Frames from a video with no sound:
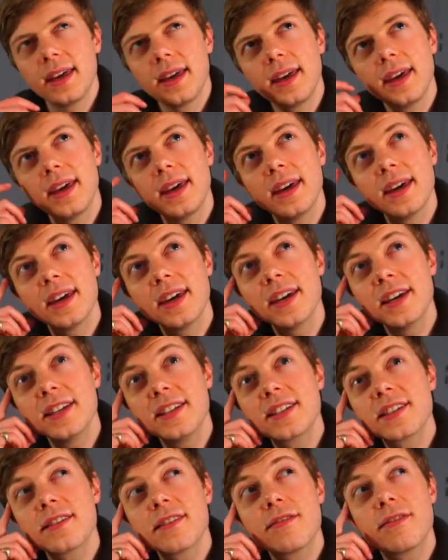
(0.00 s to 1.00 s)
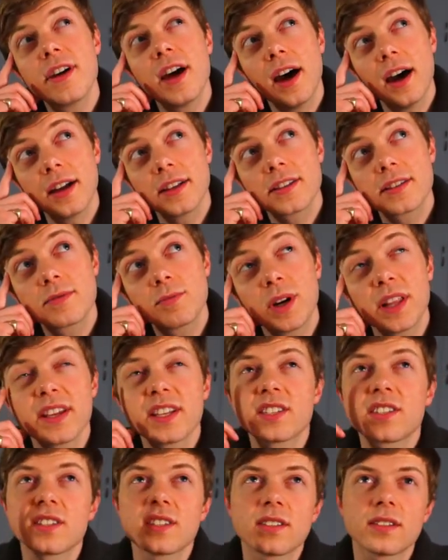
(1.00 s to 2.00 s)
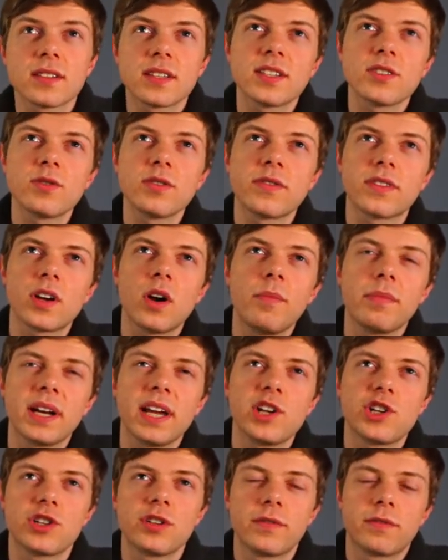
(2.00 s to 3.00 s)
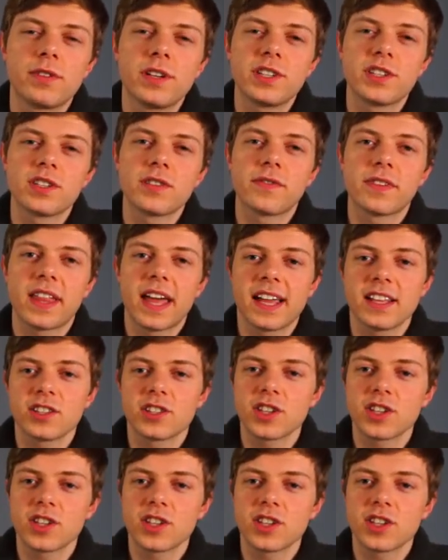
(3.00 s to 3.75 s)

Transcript: is that, well, there's a sort of combination of reasons for that.